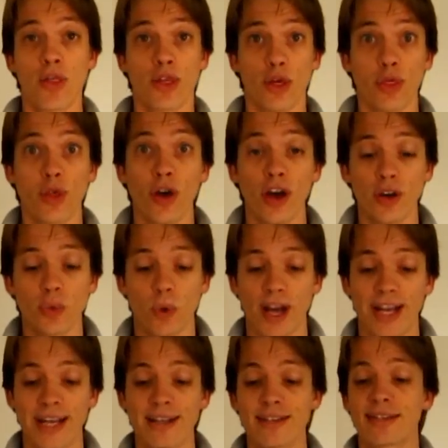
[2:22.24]
The third
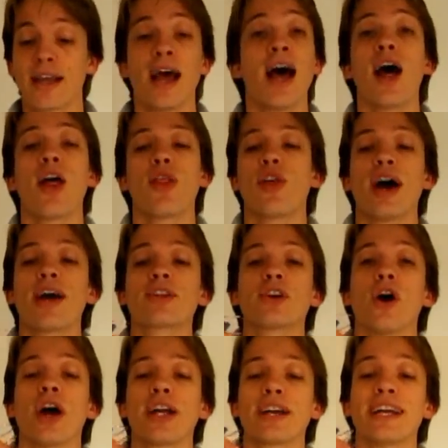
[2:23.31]
way is that
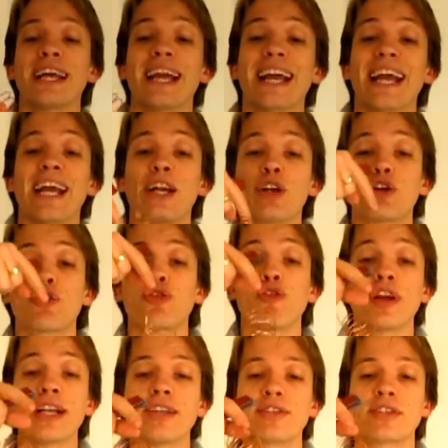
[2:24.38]
I can
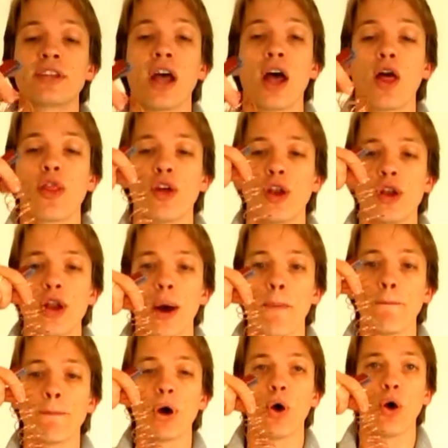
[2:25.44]
increase the
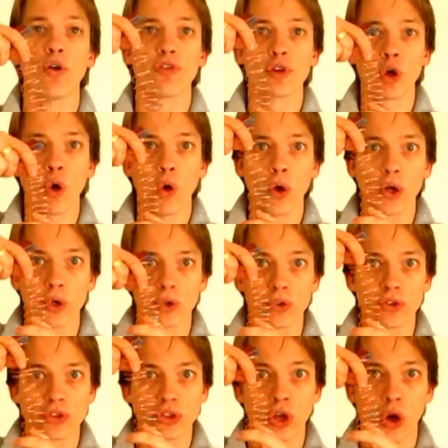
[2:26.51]
number of
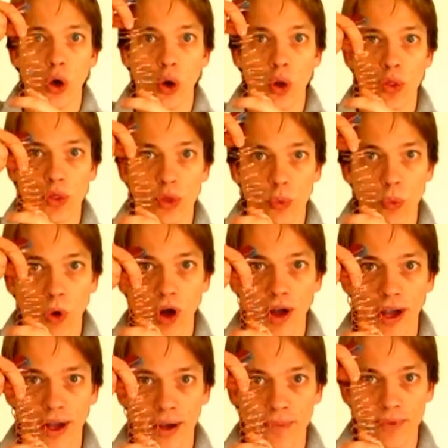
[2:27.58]
coils on the
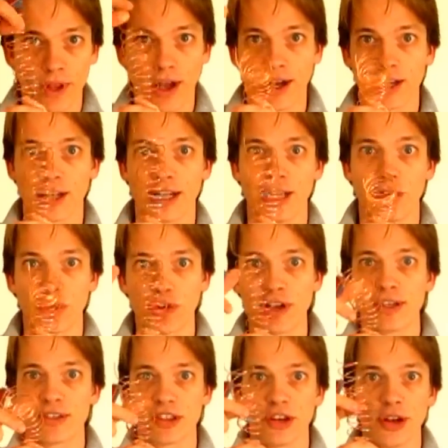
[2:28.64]
wire. I can
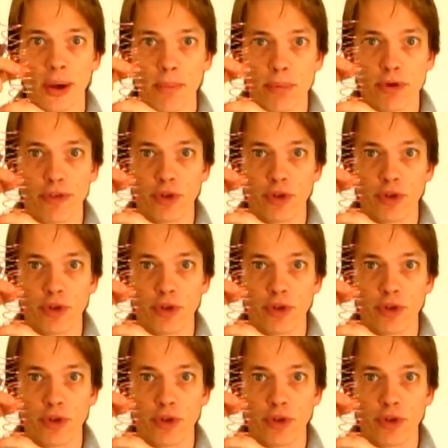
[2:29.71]
increase the number